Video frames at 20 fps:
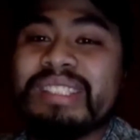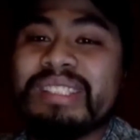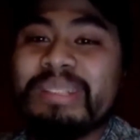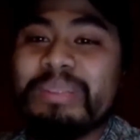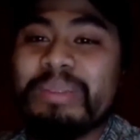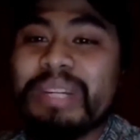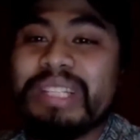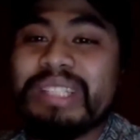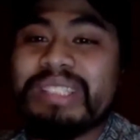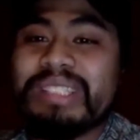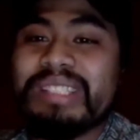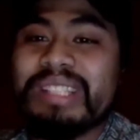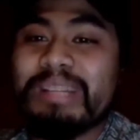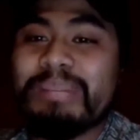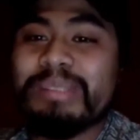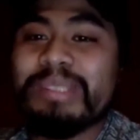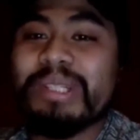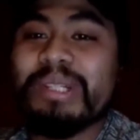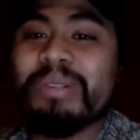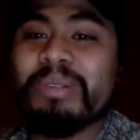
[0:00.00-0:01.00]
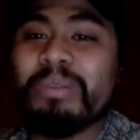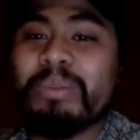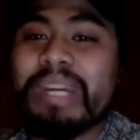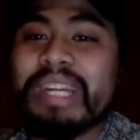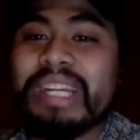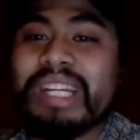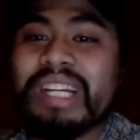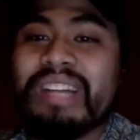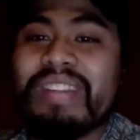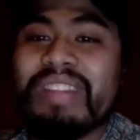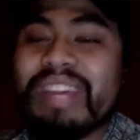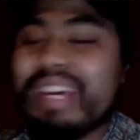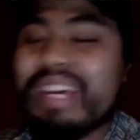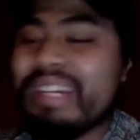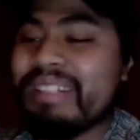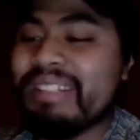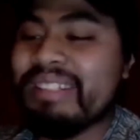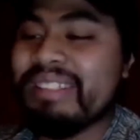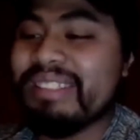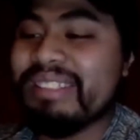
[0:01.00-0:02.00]
which I'm still waiting on that.
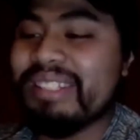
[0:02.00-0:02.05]
So